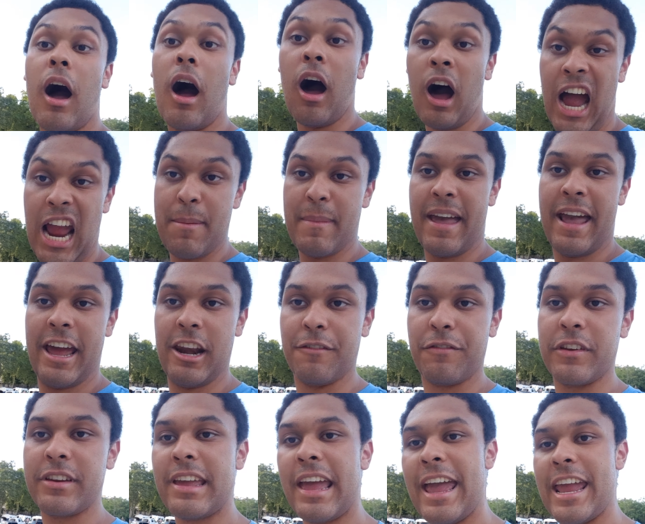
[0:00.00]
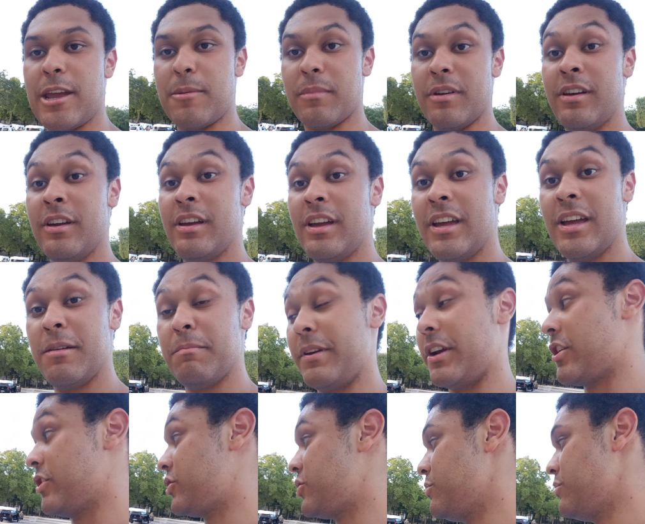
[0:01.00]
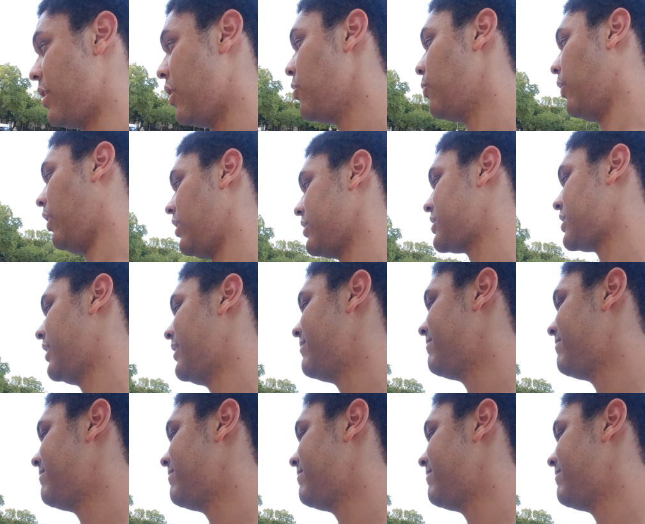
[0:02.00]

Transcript: I'm ahead of the game. Because you know what?